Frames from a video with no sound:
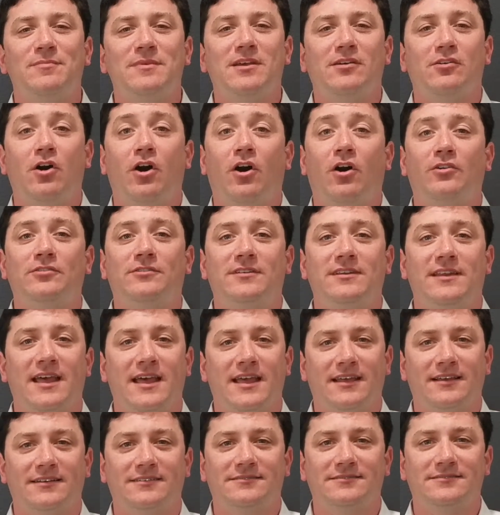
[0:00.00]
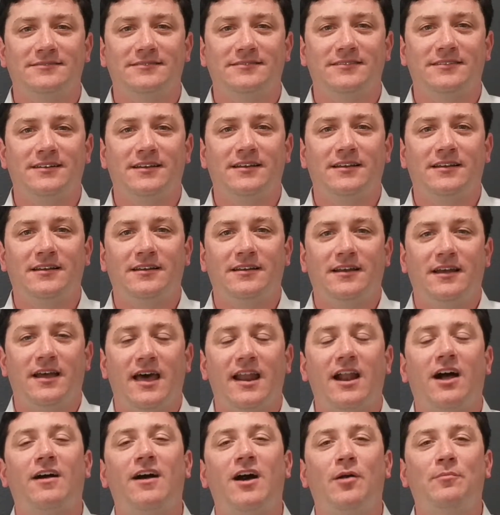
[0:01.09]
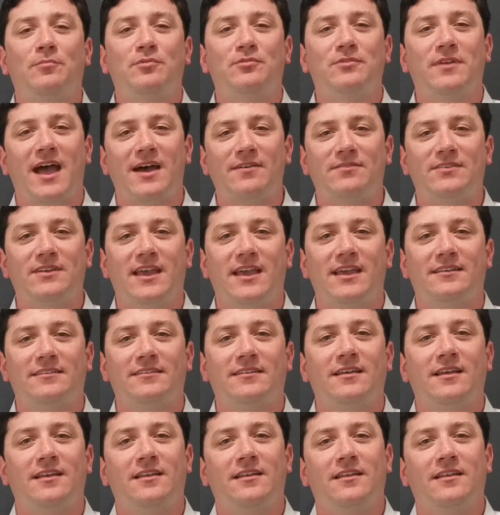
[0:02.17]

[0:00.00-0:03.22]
me a call today, and I'll help you navigate